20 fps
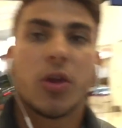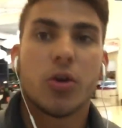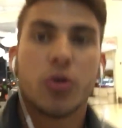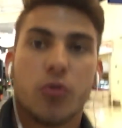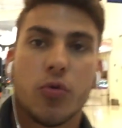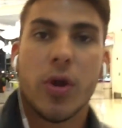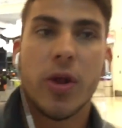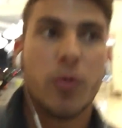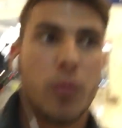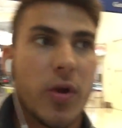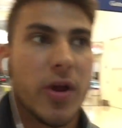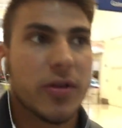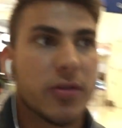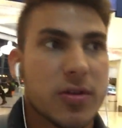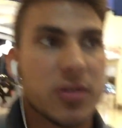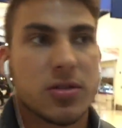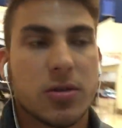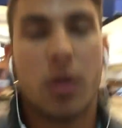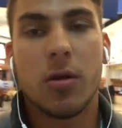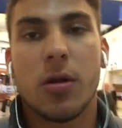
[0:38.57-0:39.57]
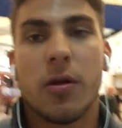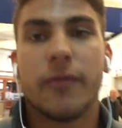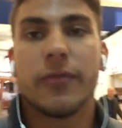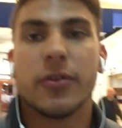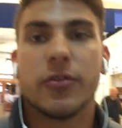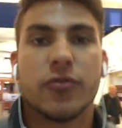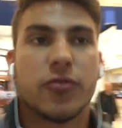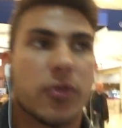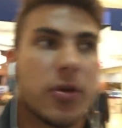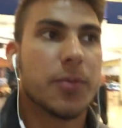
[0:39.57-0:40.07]
Great way to start off the
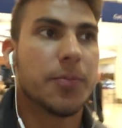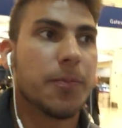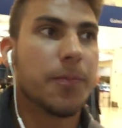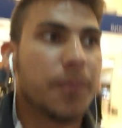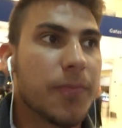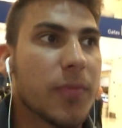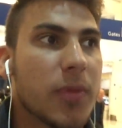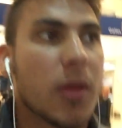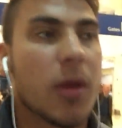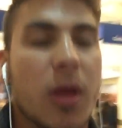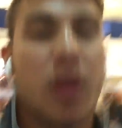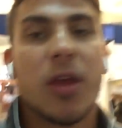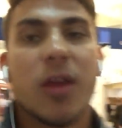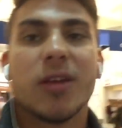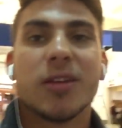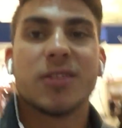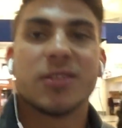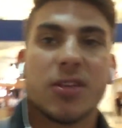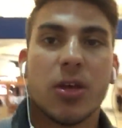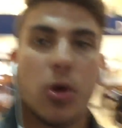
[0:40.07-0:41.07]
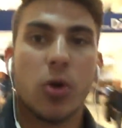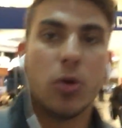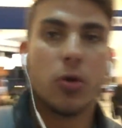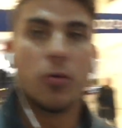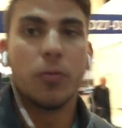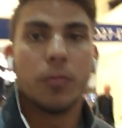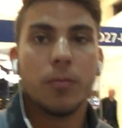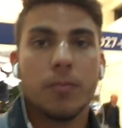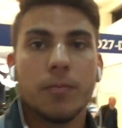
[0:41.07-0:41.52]
trip. So